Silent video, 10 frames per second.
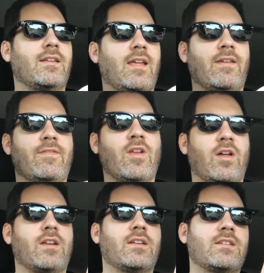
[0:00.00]
if
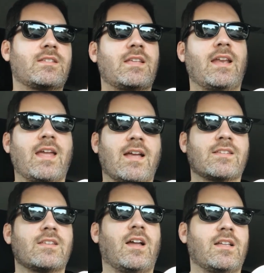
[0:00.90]
not setting our
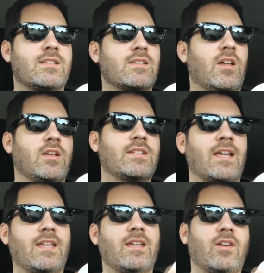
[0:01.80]
sights on
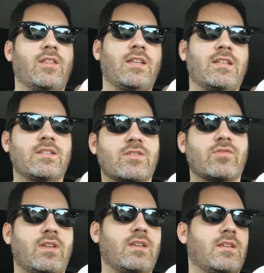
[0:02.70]
taking on the
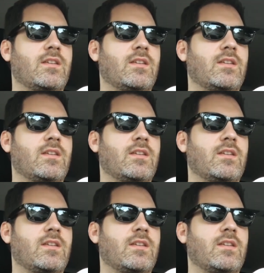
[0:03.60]
industry?